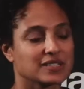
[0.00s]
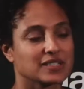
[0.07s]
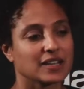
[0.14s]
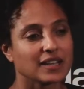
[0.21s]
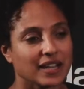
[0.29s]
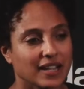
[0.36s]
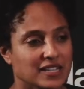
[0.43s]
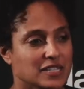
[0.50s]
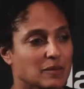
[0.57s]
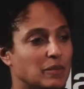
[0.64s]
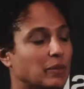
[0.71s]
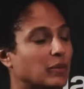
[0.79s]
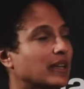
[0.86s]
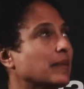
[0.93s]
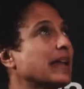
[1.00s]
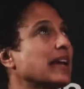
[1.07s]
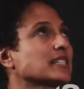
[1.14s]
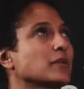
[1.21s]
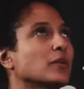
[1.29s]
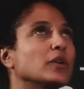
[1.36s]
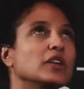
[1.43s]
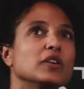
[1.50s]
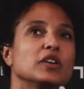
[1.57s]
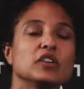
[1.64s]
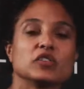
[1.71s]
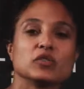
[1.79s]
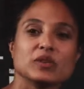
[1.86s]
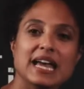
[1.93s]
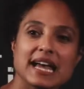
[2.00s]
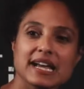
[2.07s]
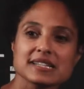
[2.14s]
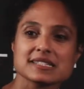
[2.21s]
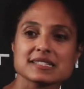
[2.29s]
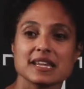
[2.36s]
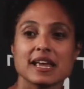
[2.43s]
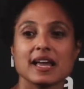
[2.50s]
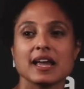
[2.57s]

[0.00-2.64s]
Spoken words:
at Sundance, and people kept asking me, what are you going to do next?